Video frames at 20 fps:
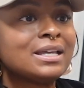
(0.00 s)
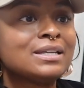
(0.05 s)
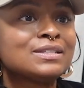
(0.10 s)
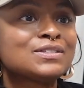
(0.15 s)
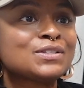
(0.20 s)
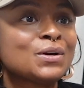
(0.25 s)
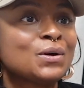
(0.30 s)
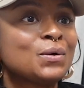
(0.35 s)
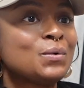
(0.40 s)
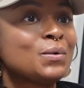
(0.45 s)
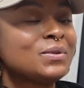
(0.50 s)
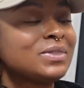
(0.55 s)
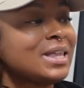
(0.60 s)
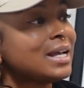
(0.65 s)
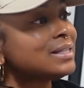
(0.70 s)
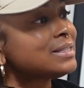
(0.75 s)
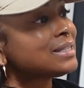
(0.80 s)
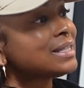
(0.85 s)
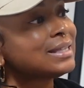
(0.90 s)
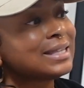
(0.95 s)
And so
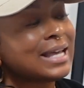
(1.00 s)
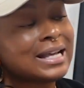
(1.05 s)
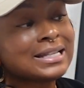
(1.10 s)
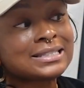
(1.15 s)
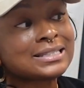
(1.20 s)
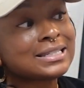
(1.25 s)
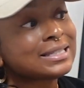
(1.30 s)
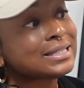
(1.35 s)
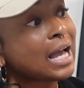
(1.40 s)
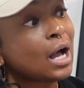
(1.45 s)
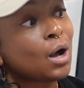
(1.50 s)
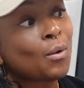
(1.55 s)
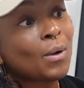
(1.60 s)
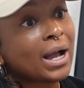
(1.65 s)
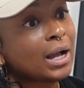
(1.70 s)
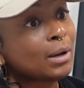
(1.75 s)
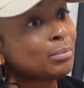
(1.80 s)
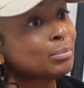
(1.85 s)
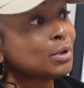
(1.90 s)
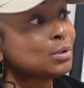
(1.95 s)
that's just how
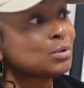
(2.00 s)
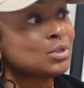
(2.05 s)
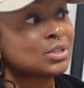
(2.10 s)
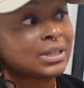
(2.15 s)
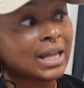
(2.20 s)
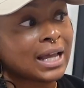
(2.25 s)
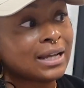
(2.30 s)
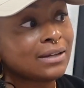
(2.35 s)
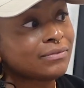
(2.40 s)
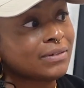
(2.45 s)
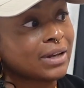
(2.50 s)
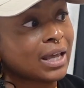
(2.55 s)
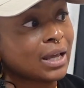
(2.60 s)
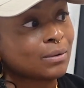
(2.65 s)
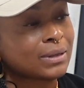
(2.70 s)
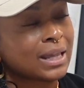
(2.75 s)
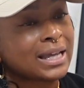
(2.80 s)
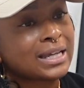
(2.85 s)
I approach life now.